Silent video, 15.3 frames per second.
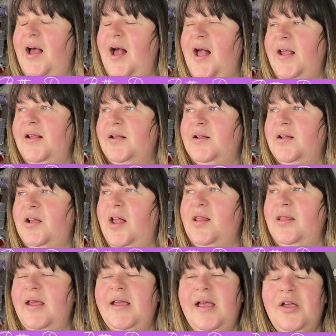It's
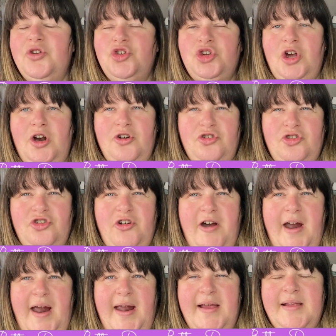like a shirt
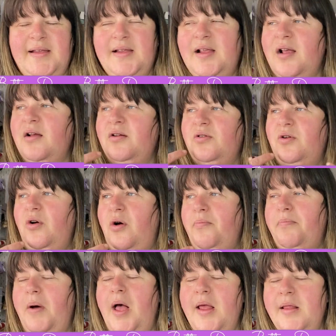dress. It's
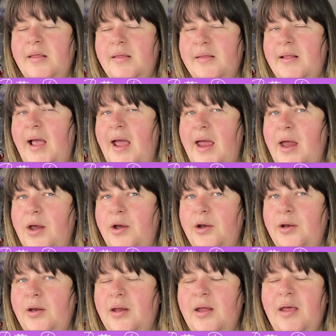got button
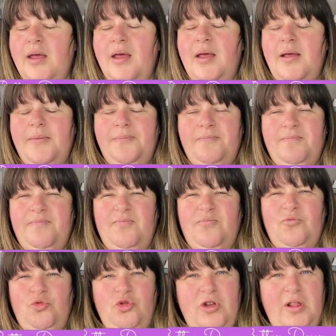down,
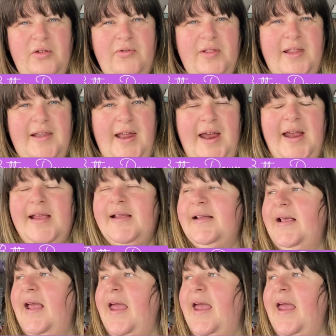really, really nice.